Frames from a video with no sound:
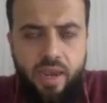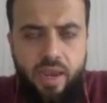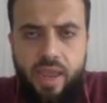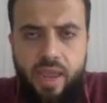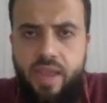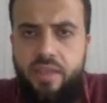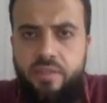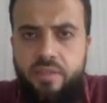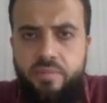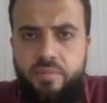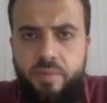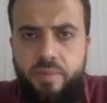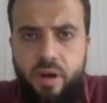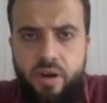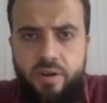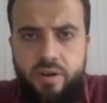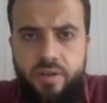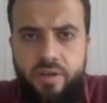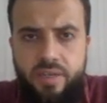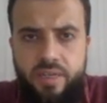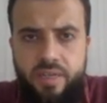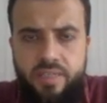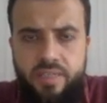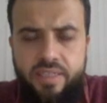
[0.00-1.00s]
A
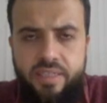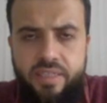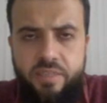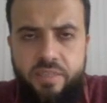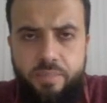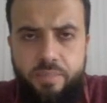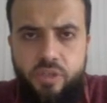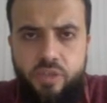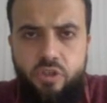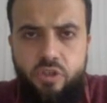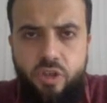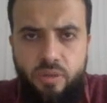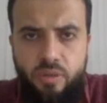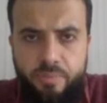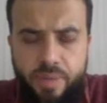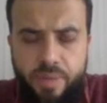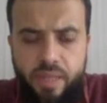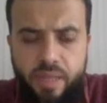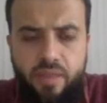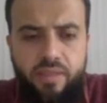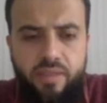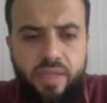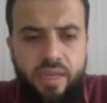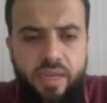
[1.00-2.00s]
landmark is a special
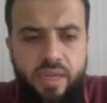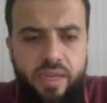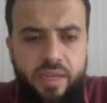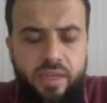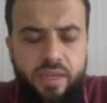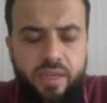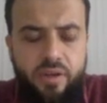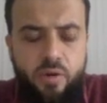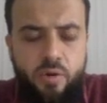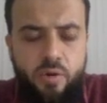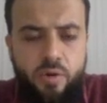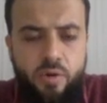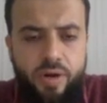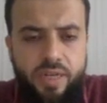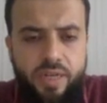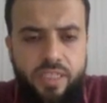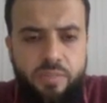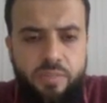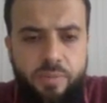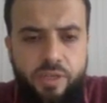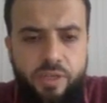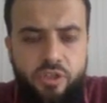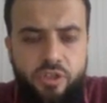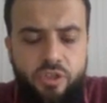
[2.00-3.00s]
building or a
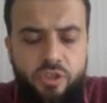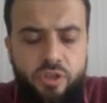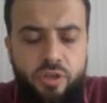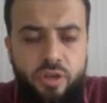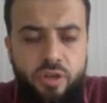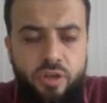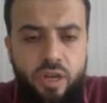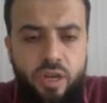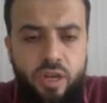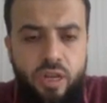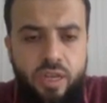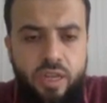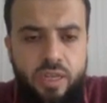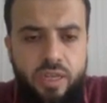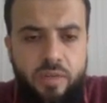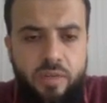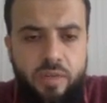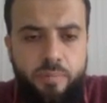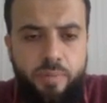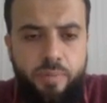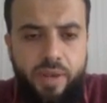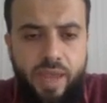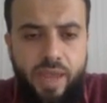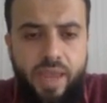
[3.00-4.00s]
special
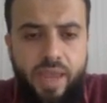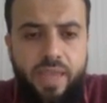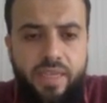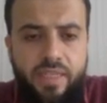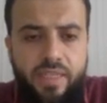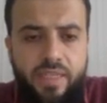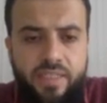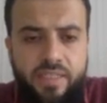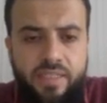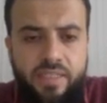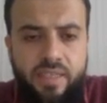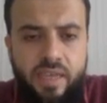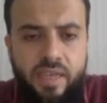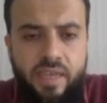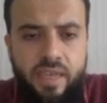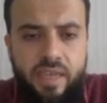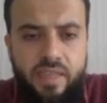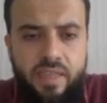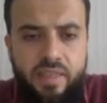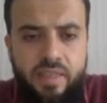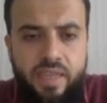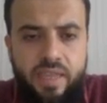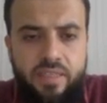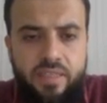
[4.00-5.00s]
place
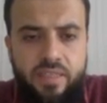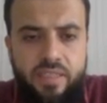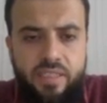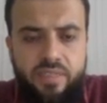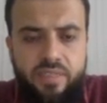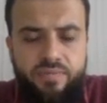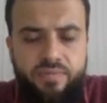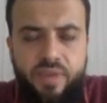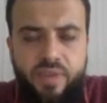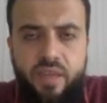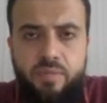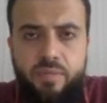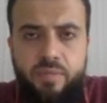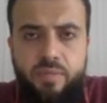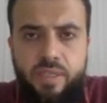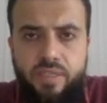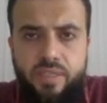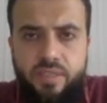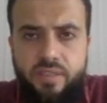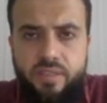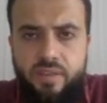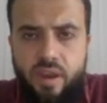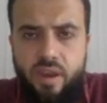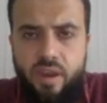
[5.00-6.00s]
that is
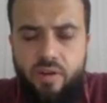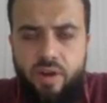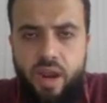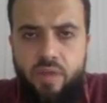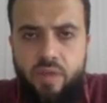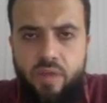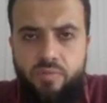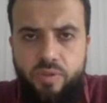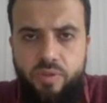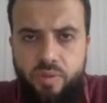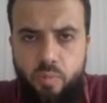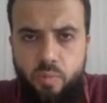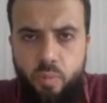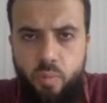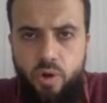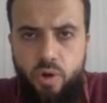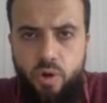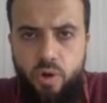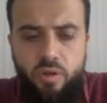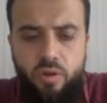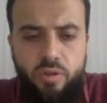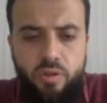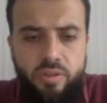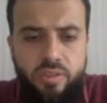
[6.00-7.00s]
famous around the
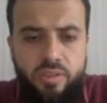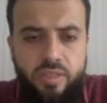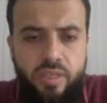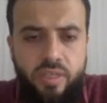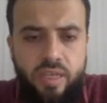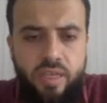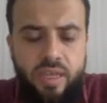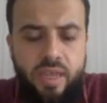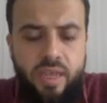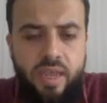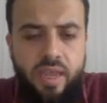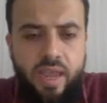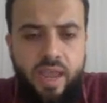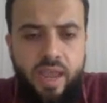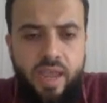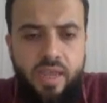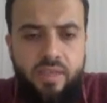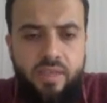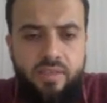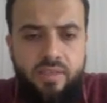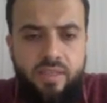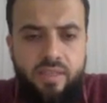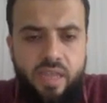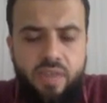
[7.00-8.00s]
world
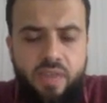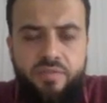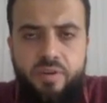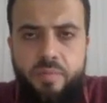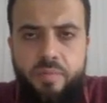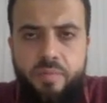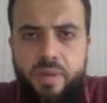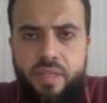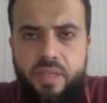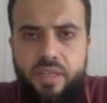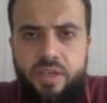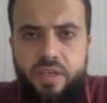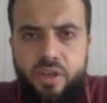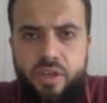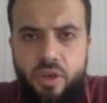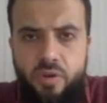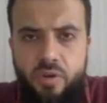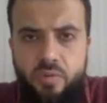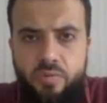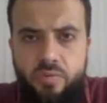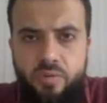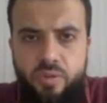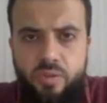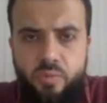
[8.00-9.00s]
and everybody
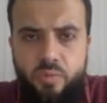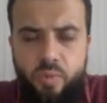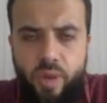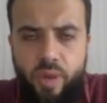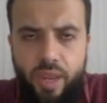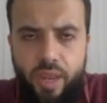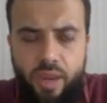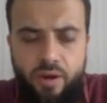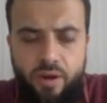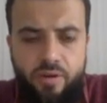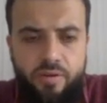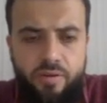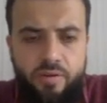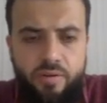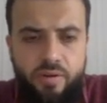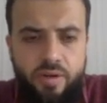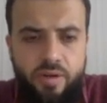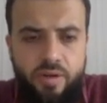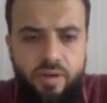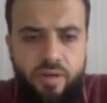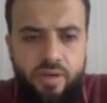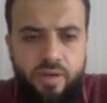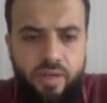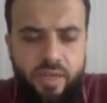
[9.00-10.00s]
knows where
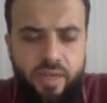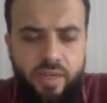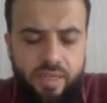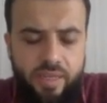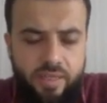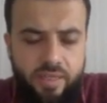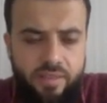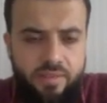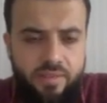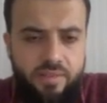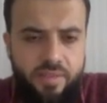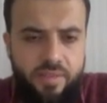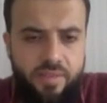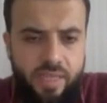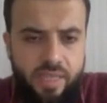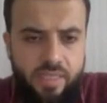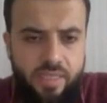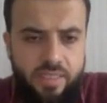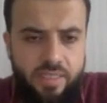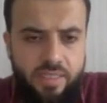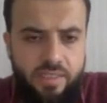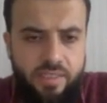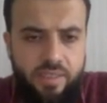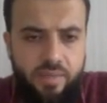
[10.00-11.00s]
it
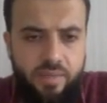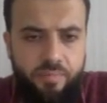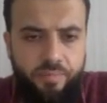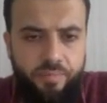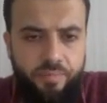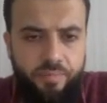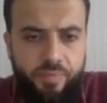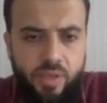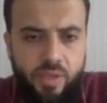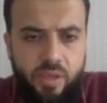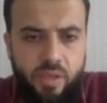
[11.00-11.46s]
is.